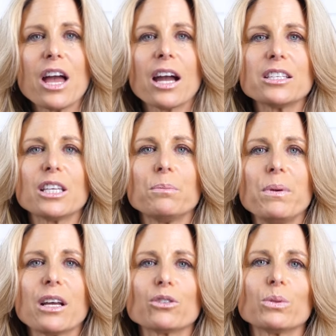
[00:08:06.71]
I said,
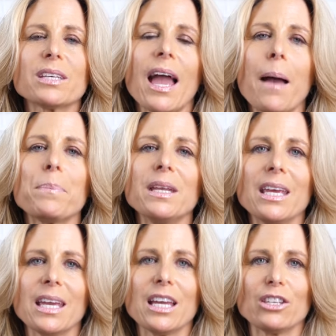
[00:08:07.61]
because what's
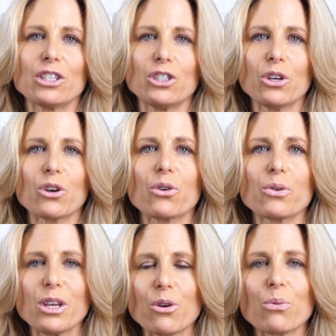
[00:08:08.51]
happening is you're
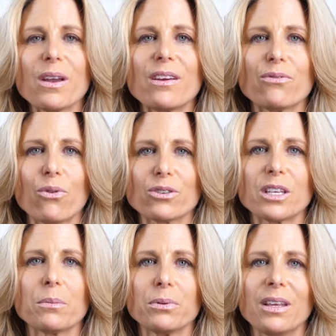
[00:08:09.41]

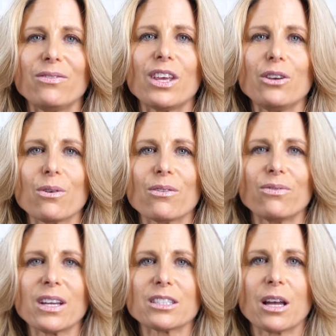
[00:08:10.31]
reinforcing a belief that you're a
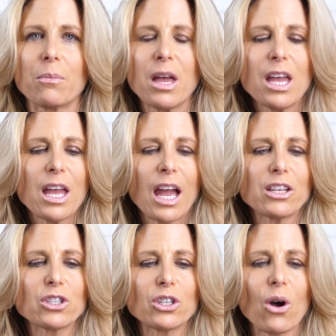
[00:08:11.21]
victim,
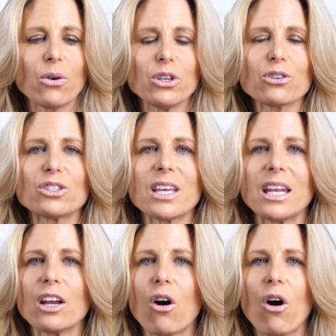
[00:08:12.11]
and so you're
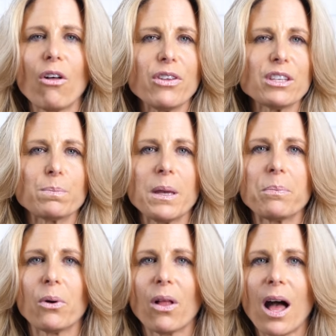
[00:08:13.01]
setting all these
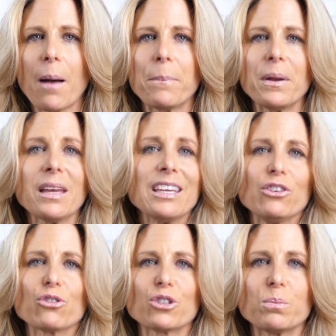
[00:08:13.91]
people up in
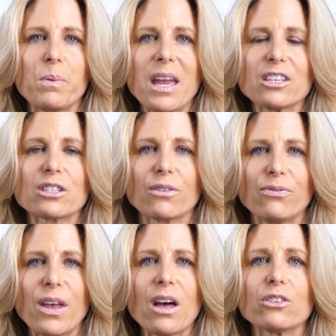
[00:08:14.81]
your space to
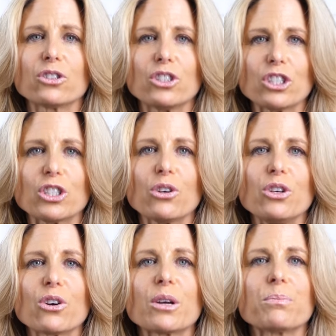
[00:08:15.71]
fail just so
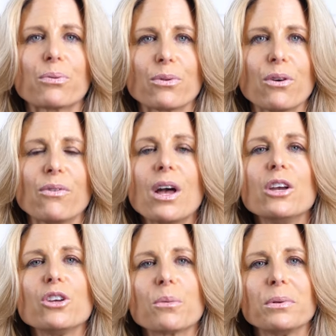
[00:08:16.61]
you can prove
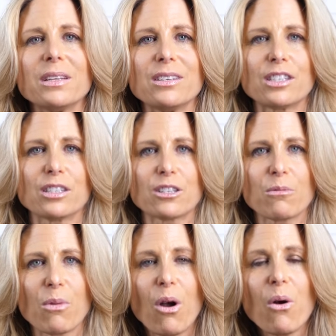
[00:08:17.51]
your belief
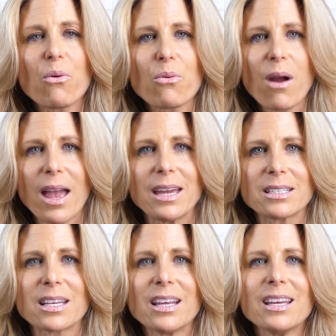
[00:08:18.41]
system right.